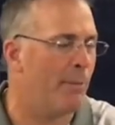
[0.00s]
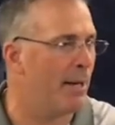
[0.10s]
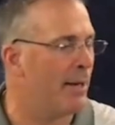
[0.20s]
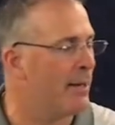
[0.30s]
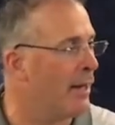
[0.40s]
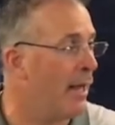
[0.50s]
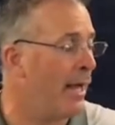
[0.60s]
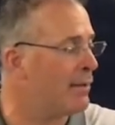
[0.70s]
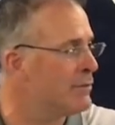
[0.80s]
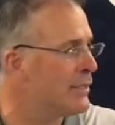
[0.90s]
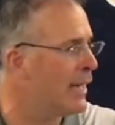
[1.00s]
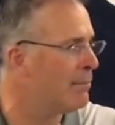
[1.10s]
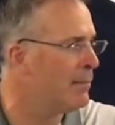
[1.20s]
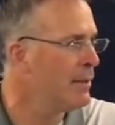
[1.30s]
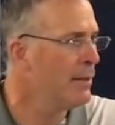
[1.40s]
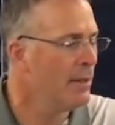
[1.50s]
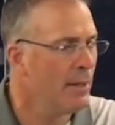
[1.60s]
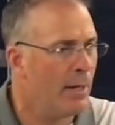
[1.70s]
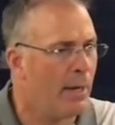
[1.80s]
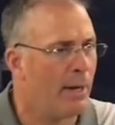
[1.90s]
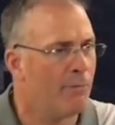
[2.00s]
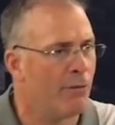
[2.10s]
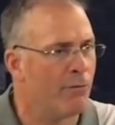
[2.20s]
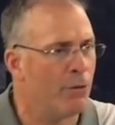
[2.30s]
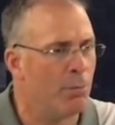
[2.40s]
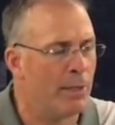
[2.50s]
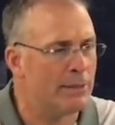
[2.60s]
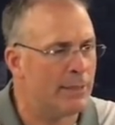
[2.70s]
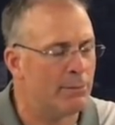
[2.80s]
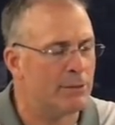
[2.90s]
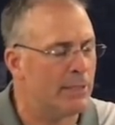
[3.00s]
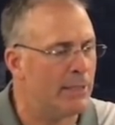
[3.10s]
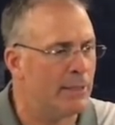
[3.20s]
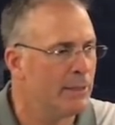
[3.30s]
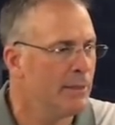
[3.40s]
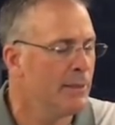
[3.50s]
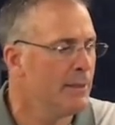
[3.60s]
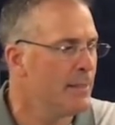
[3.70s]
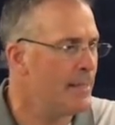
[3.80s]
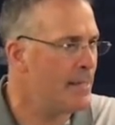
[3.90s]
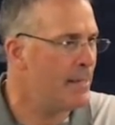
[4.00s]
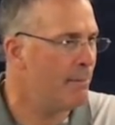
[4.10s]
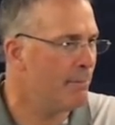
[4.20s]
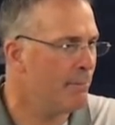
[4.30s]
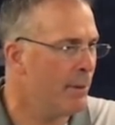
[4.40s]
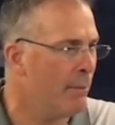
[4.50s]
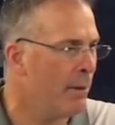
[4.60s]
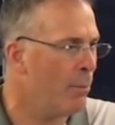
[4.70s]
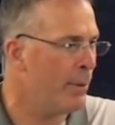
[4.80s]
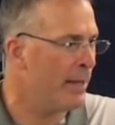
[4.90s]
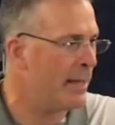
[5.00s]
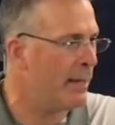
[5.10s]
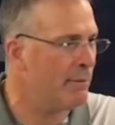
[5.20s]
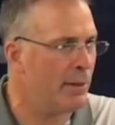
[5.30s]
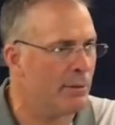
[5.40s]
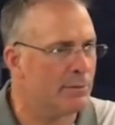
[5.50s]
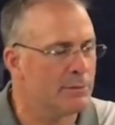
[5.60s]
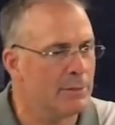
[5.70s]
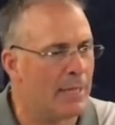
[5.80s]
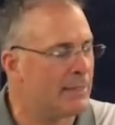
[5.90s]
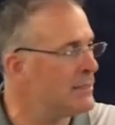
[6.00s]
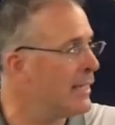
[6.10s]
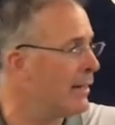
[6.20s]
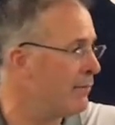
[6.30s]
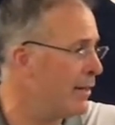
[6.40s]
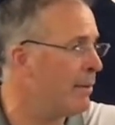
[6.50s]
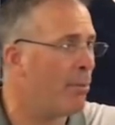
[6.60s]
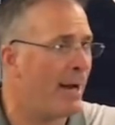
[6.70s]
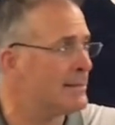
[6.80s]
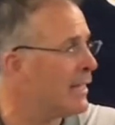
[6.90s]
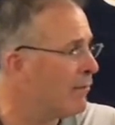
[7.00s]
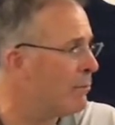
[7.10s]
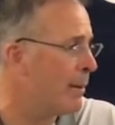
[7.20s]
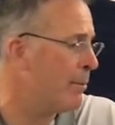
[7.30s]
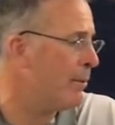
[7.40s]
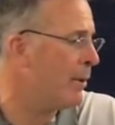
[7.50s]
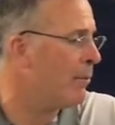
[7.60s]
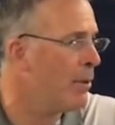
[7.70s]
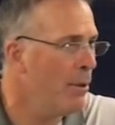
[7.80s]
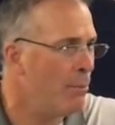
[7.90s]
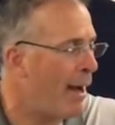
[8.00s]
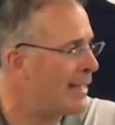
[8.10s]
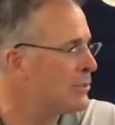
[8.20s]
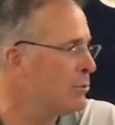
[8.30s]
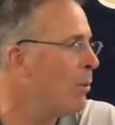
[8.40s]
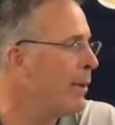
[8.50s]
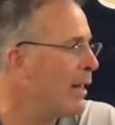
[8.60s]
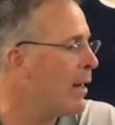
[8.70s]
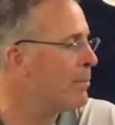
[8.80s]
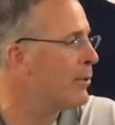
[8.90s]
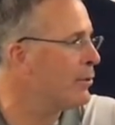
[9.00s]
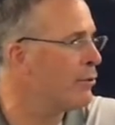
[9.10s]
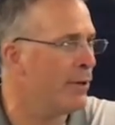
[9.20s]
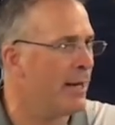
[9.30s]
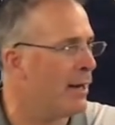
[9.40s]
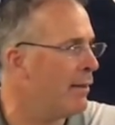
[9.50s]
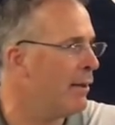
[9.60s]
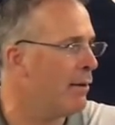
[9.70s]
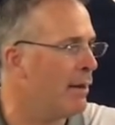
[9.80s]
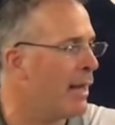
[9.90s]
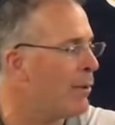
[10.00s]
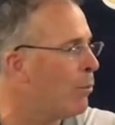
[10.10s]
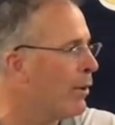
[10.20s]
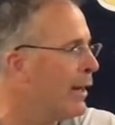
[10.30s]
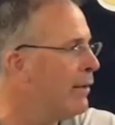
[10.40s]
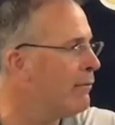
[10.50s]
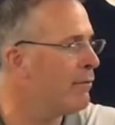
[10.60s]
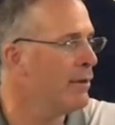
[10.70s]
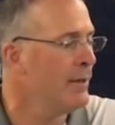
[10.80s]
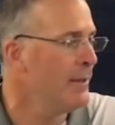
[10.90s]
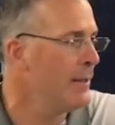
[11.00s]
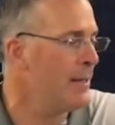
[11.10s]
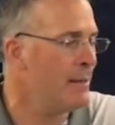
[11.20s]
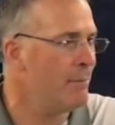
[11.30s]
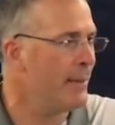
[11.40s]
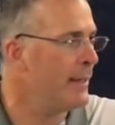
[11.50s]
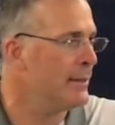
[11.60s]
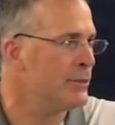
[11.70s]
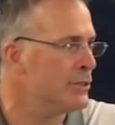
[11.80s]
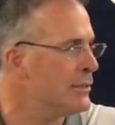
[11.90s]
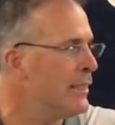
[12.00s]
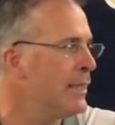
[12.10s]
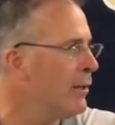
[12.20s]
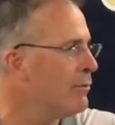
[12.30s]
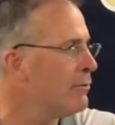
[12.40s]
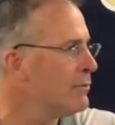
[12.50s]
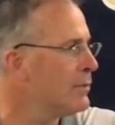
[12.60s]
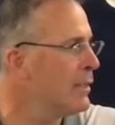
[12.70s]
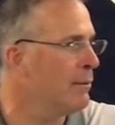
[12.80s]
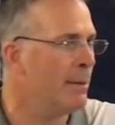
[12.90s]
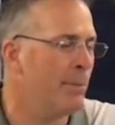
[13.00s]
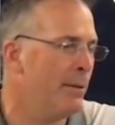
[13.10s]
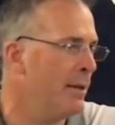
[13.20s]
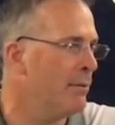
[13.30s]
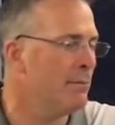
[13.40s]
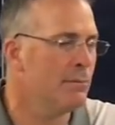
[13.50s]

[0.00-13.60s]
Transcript: came in and did a heck of a job uh, for a few plays that he was in. Um, you know, we hope to get that, you know, we'd like to see that every day and practice it everybody. But, you know, practice is when we get an opportunity to do it. I, you know, I like where it is. Um, again, it's just details. You know, we, you know,